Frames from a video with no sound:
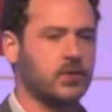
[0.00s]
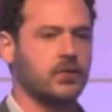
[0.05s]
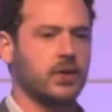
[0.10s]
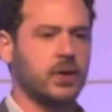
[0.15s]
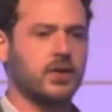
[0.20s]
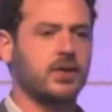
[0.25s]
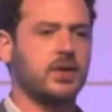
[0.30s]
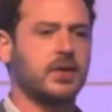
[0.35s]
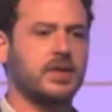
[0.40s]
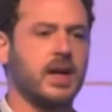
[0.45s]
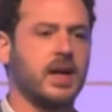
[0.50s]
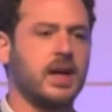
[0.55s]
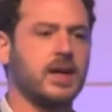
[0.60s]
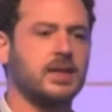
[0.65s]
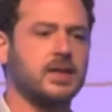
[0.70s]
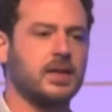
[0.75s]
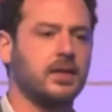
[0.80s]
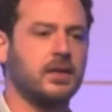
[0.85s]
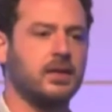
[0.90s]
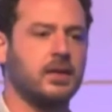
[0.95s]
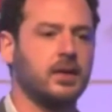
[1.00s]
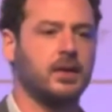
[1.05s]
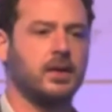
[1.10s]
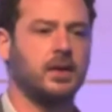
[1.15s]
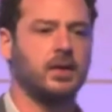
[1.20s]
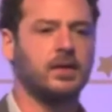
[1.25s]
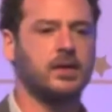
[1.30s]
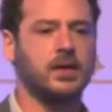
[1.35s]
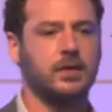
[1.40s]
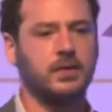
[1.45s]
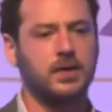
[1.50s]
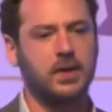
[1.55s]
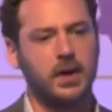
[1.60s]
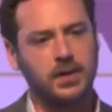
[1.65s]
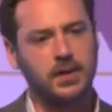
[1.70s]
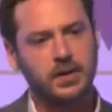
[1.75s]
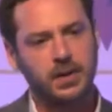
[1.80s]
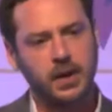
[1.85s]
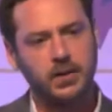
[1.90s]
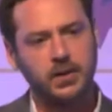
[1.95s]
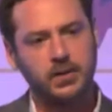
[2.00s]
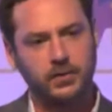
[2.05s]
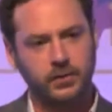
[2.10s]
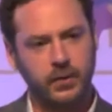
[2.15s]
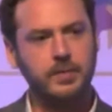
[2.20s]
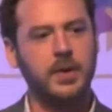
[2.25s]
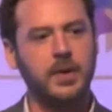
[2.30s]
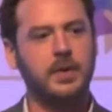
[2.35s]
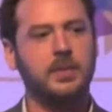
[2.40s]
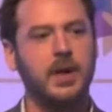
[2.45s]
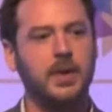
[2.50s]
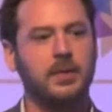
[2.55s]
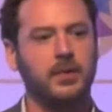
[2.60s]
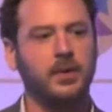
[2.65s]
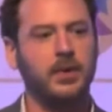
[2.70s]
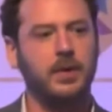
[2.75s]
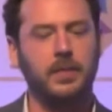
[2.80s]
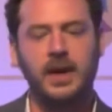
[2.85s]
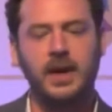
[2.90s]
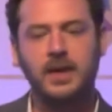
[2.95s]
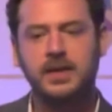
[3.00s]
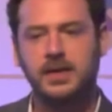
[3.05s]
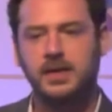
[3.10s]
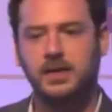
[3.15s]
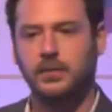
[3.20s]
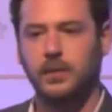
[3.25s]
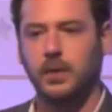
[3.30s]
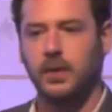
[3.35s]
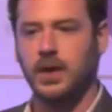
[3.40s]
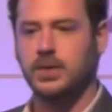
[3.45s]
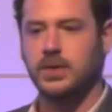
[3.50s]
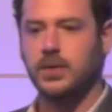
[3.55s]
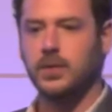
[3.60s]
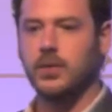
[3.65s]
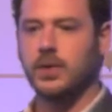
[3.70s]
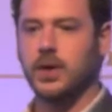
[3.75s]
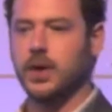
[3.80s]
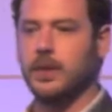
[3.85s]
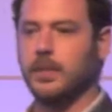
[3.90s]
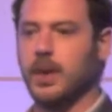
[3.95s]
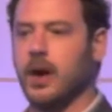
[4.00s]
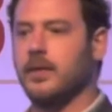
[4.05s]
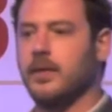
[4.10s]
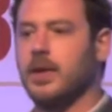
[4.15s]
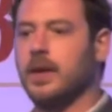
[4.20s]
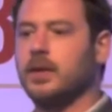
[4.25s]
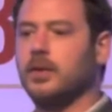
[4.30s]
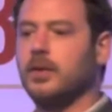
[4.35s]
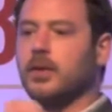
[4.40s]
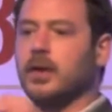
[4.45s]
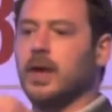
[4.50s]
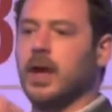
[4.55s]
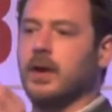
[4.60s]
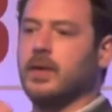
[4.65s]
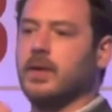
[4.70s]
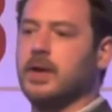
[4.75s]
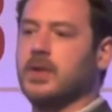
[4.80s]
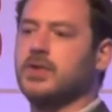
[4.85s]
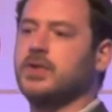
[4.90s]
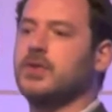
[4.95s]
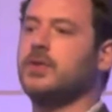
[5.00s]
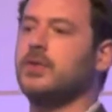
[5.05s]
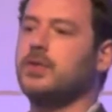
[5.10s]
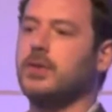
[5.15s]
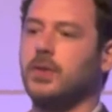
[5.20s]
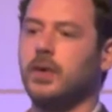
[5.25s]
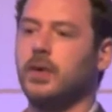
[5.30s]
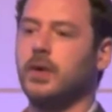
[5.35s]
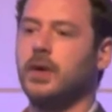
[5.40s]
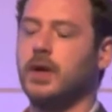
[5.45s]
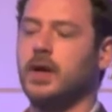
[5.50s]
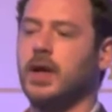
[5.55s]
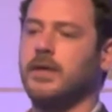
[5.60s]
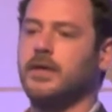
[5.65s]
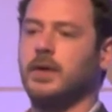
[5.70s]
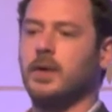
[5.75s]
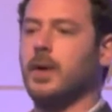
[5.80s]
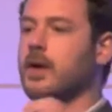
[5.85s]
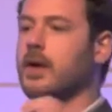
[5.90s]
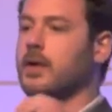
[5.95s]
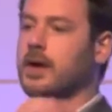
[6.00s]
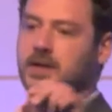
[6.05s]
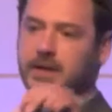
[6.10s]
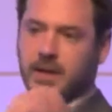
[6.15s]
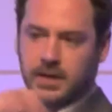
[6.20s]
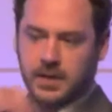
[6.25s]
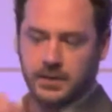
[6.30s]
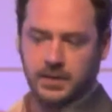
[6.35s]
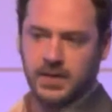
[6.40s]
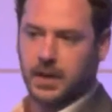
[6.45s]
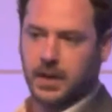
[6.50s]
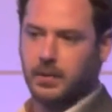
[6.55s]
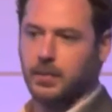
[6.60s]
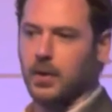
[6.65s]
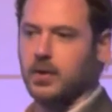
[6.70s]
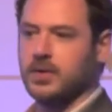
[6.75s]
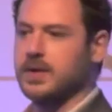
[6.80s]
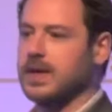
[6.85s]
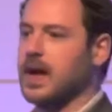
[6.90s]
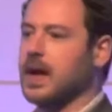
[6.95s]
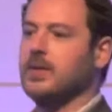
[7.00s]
structured data. So it's grouping people on the basis of what they're talking about, and then look how they score if you are asking some tick boxes.